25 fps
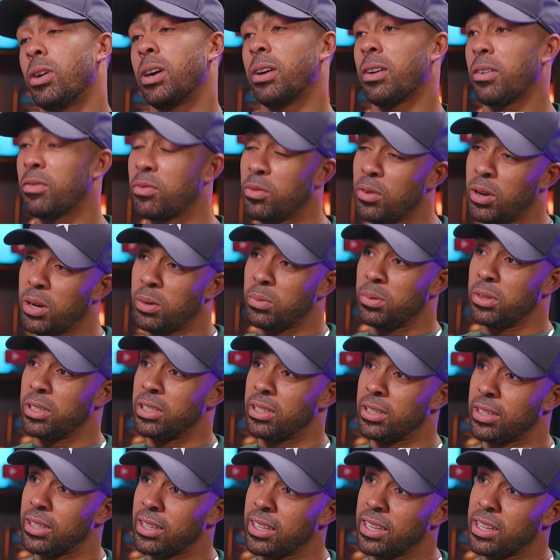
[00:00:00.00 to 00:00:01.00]
I thought I
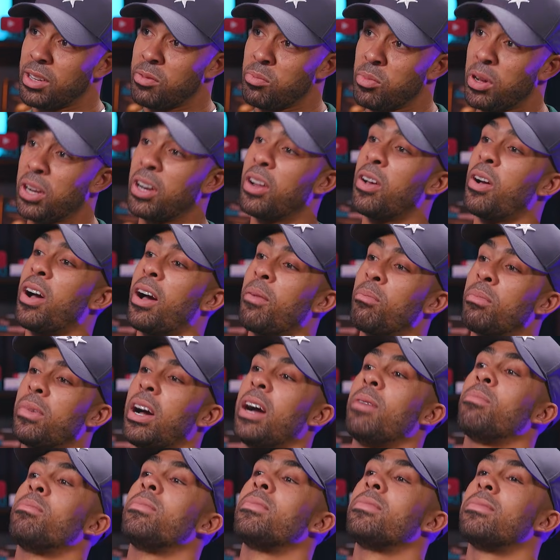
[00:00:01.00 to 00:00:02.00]
would. But no,
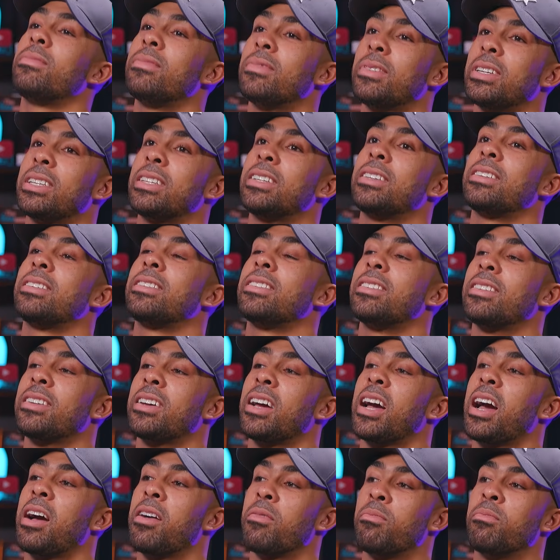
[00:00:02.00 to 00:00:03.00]
I'm
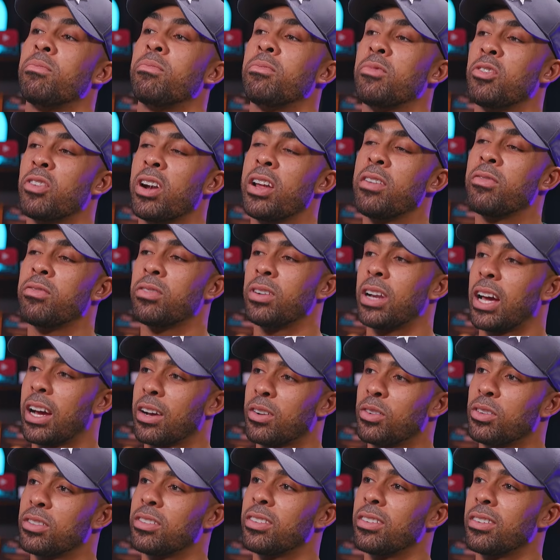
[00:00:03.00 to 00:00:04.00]
grateful
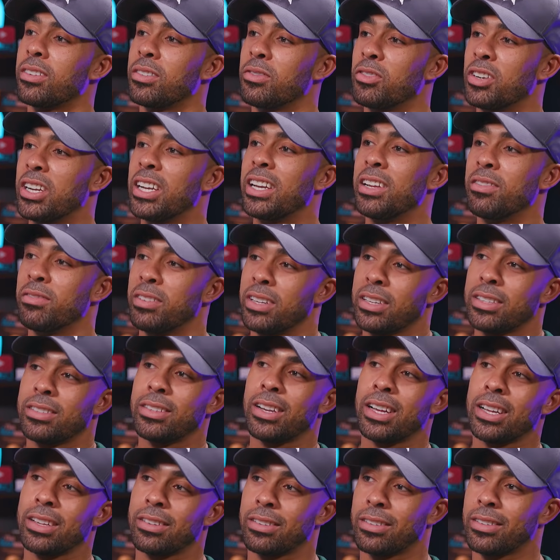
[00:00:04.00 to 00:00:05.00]
that I got to relive it.
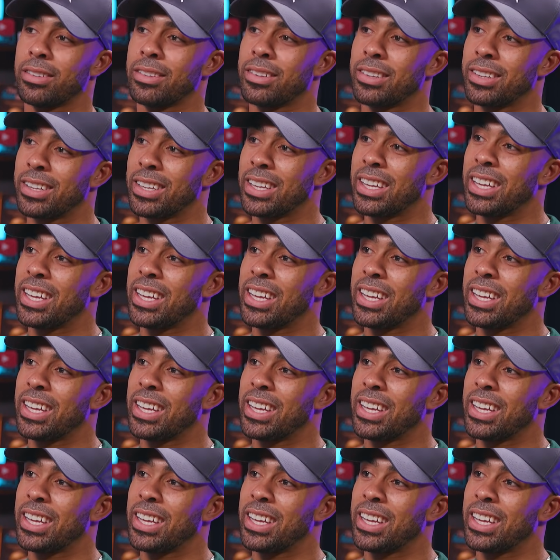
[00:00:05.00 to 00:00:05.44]
It's nice.